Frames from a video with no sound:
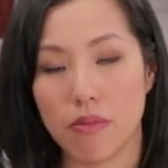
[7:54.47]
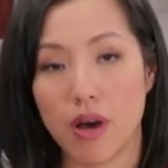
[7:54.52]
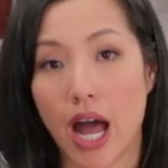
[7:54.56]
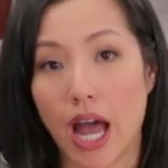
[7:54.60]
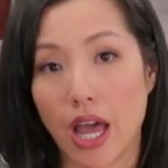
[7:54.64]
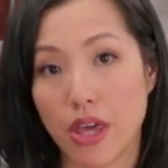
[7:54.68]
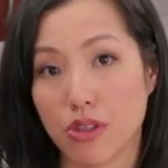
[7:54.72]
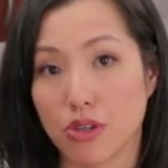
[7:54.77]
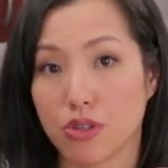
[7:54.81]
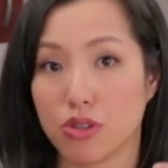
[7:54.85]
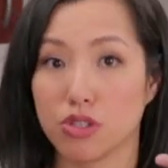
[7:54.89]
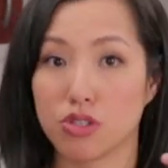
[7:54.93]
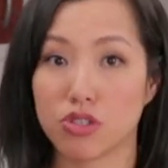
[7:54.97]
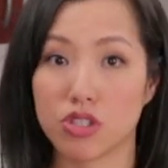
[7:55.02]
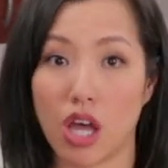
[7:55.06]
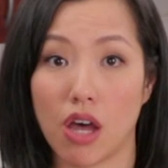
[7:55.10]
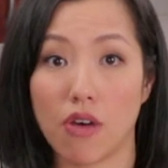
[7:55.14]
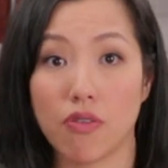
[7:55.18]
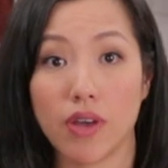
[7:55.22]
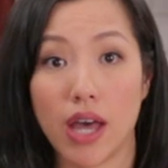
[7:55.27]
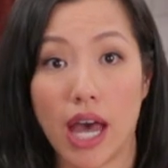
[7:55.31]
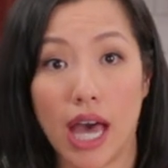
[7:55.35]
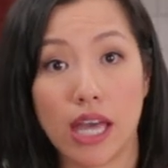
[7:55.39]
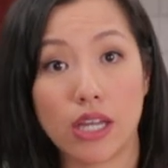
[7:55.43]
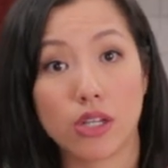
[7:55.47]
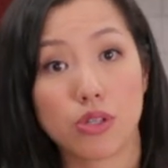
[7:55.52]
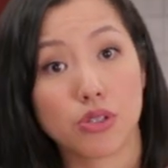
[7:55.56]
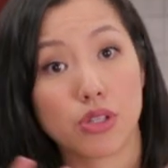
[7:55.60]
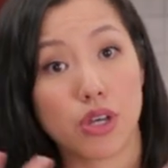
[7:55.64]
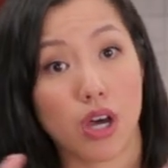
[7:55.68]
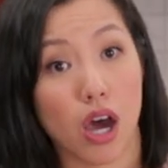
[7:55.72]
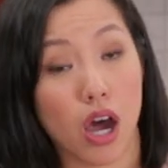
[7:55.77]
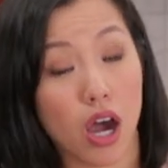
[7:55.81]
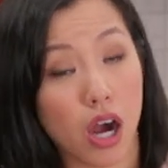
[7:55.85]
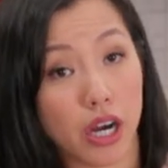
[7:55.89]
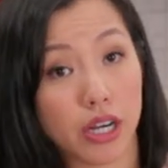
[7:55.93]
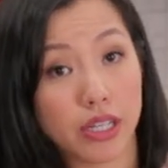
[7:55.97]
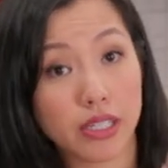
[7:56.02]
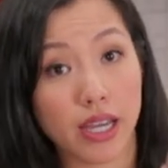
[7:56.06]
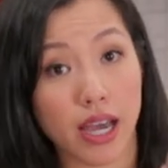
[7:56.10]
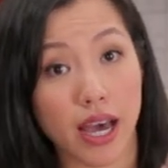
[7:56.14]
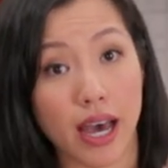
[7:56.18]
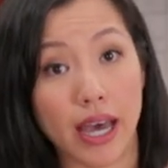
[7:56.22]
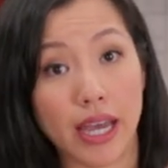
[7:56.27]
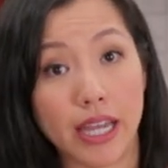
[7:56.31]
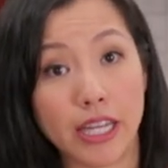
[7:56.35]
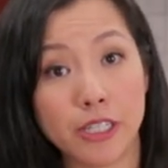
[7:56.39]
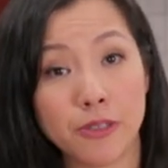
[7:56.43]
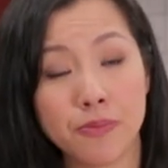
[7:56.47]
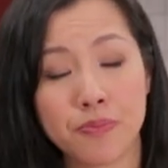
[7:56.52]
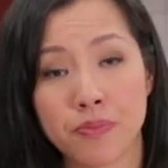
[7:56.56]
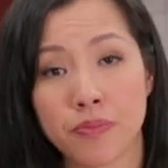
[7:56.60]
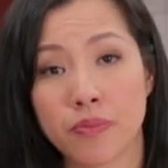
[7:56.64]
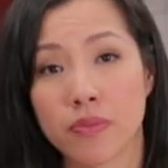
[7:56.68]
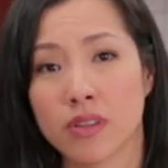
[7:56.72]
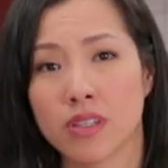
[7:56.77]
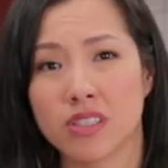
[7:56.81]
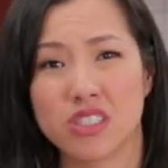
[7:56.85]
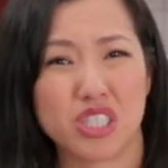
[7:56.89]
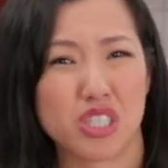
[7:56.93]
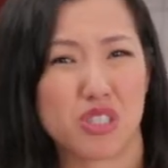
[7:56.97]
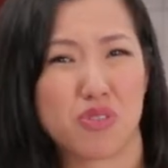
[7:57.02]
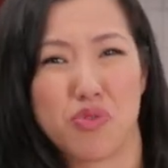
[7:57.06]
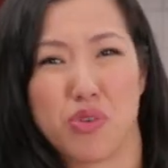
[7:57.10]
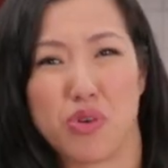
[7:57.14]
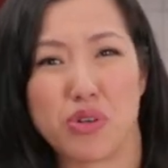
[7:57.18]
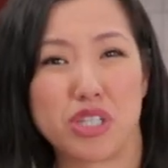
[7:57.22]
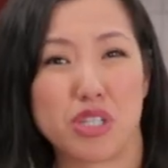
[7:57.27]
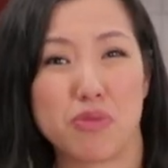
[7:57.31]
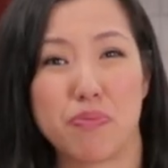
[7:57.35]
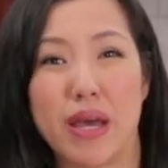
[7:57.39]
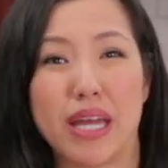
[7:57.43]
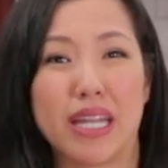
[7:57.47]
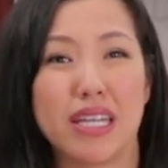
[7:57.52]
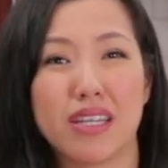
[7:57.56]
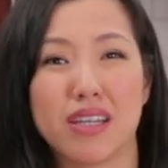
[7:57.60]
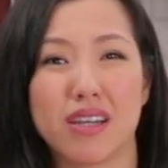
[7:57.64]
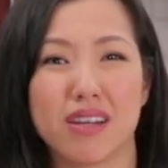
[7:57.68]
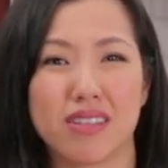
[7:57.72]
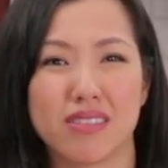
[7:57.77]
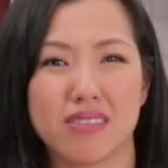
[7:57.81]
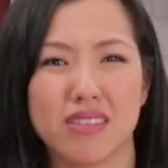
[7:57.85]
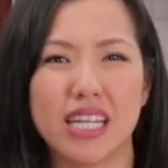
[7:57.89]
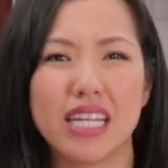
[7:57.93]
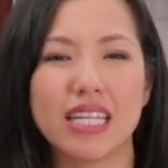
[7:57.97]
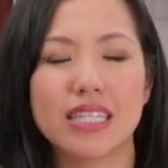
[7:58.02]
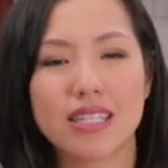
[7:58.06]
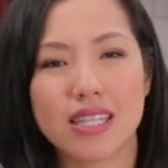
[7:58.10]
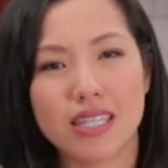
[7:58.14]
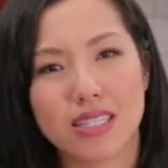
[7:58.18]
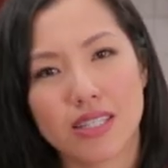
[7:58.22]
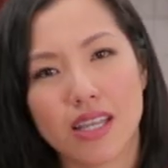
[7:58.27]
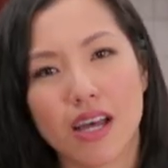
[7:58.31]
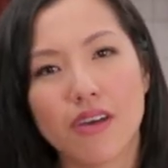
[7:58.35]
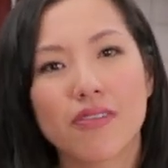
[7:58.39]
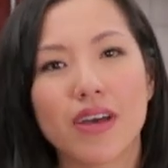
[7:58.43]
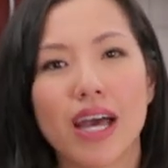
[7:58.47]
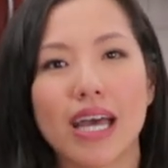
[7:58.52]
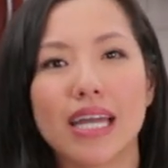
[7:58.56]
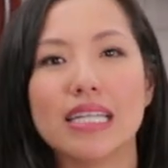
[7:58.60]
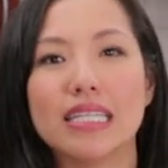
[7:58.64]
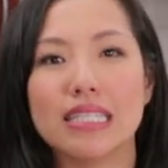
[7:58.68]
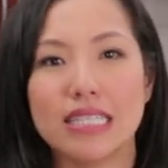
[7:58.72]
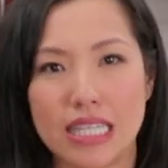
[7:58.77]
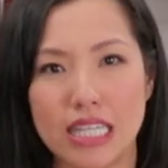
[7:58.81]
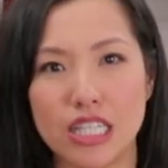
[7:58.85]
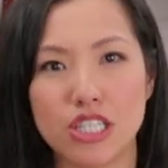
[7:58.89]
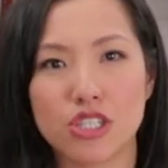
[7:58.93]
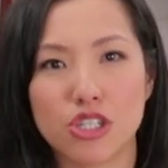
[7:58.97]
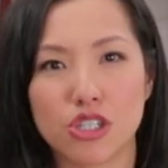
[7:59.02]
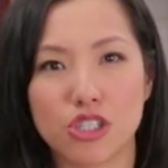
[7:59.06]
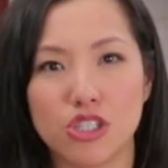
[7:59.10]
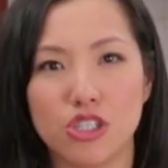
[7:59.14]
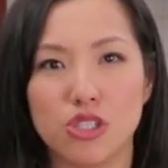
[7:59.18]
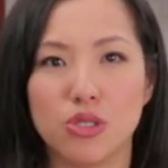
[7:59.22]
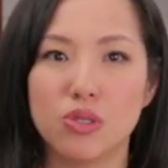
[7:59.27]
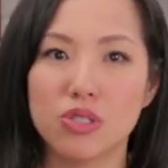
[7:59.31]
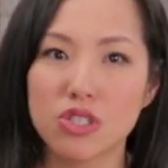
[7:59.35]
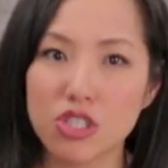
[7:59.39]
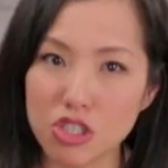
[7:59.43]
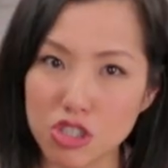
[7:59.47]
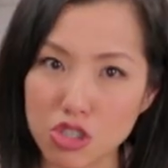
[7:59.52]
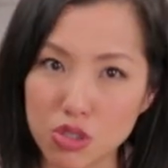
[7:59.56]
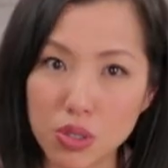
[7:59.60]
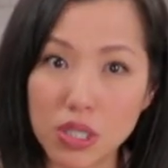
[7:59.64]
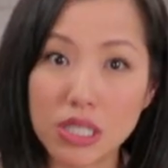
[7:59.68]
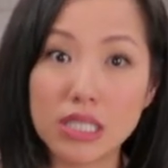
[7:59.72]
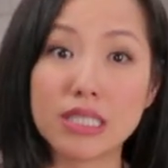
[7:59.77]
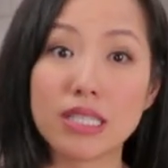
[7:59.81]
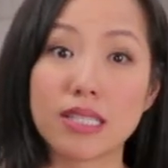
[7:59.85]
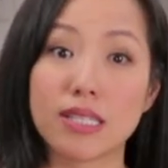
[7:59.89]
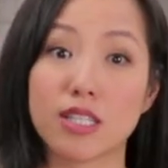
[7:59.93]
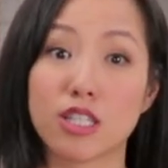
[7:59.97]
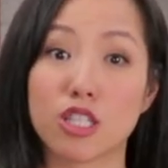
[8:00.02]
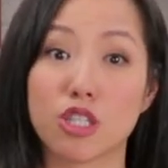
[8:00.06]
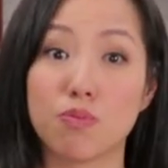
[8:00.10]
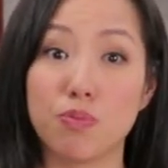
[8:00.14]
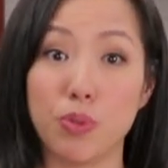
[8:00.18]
either the soft kind or the hard kind, just for depending on it. The soft kind is easier to use because you can just